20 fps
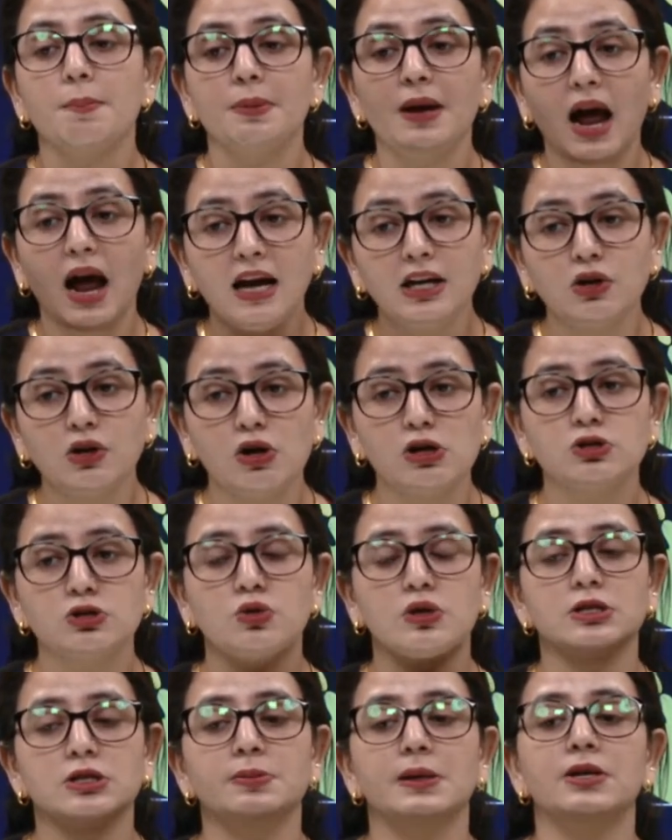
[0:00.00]
plant
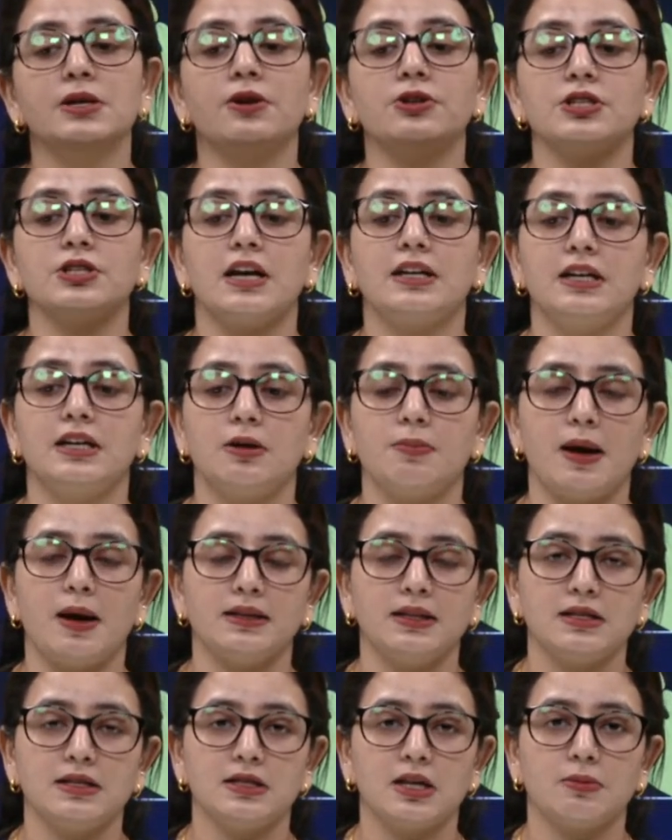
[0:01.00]
also is being rejected by
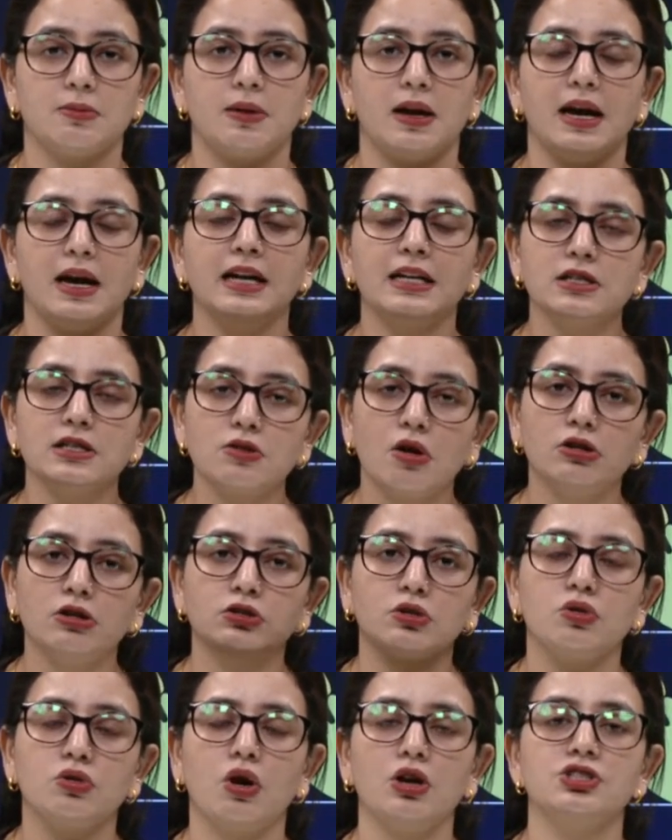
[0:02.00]
the stigma. It is
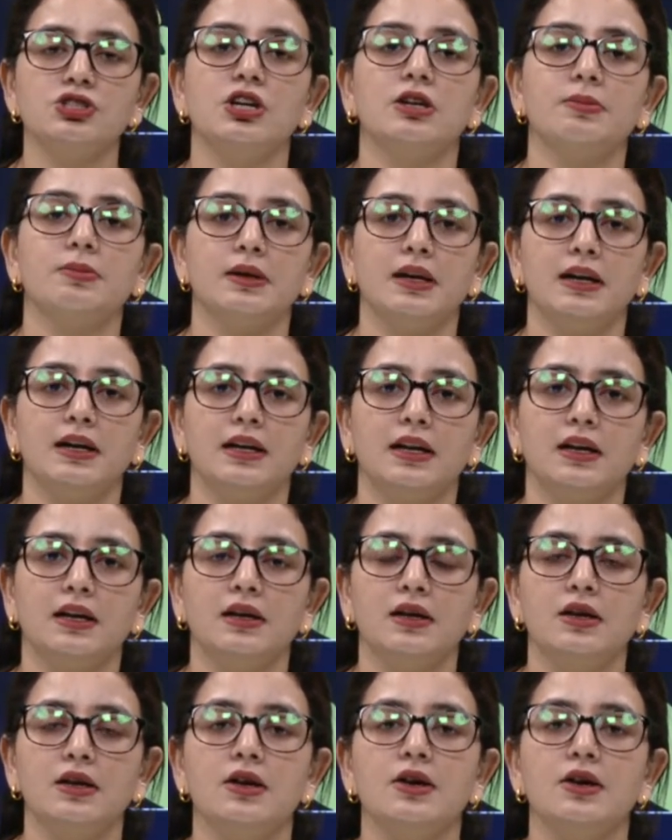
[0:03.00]
also not germinating.